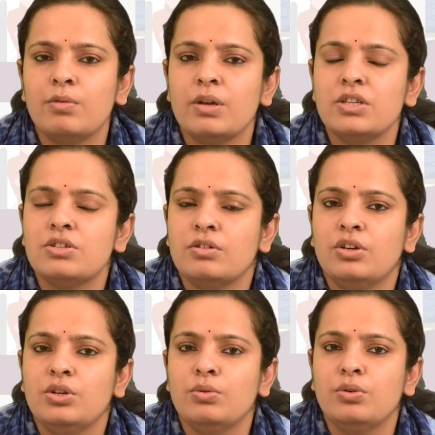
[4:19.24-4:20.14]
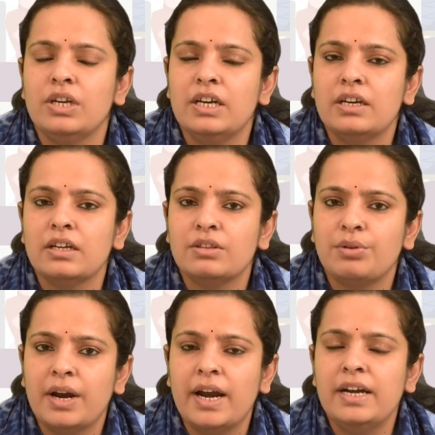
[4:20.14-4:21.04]
which you need a
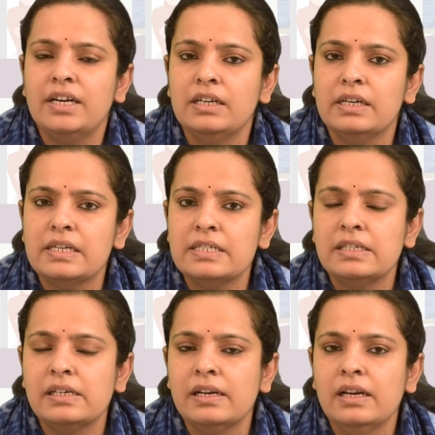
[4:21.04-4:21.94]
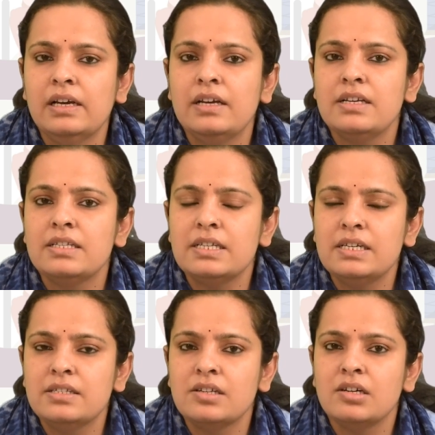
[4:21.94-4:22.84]
thread, needle,
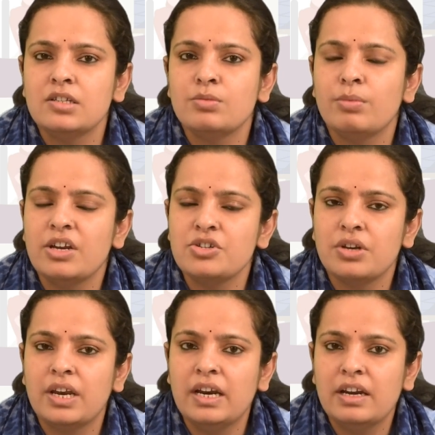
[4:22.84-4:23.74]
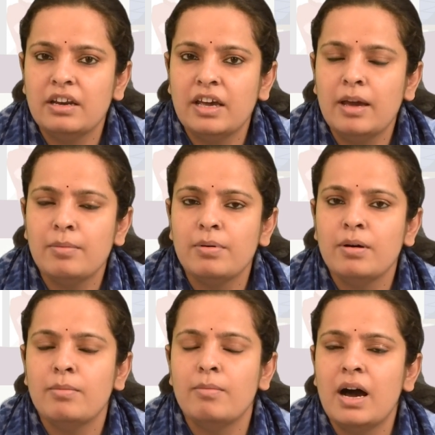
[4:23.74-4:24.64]
scissors, measuring tape,
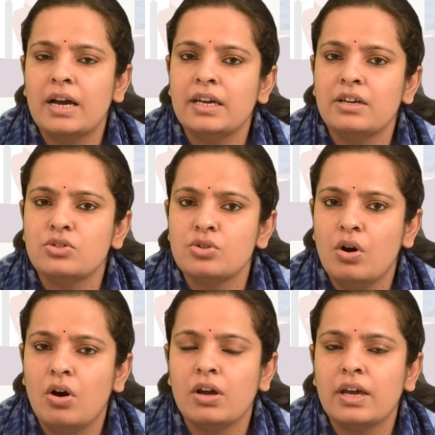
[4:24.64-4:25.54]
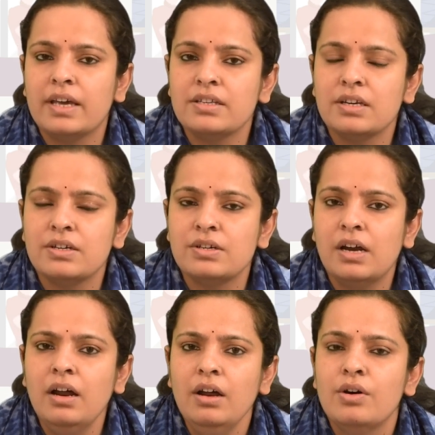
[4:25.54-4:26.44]
marking chalk,
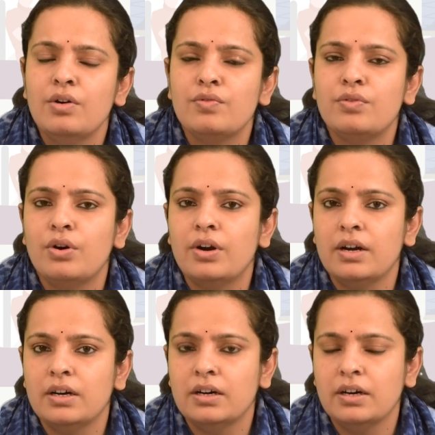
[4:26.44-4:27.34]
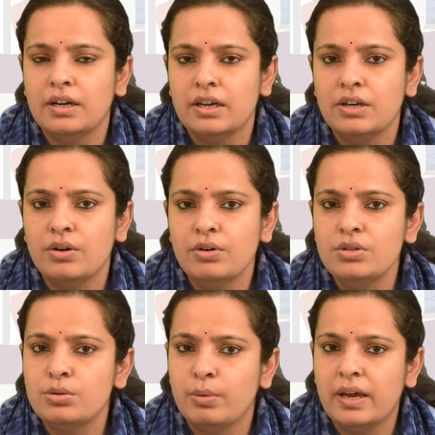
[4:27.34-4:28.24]
etc. for in your
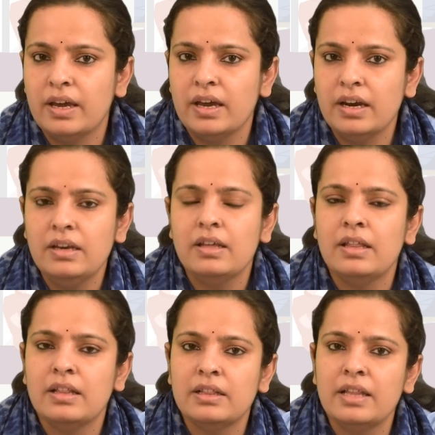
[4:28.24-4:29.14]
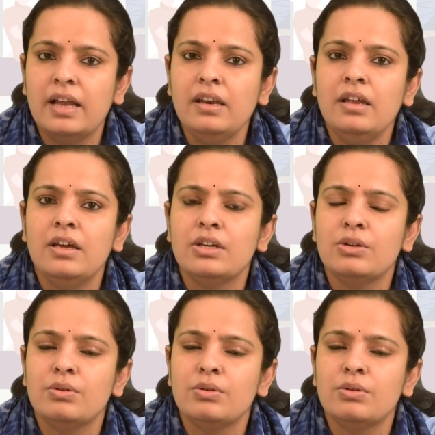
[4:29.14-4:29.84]
sewing kit. Then you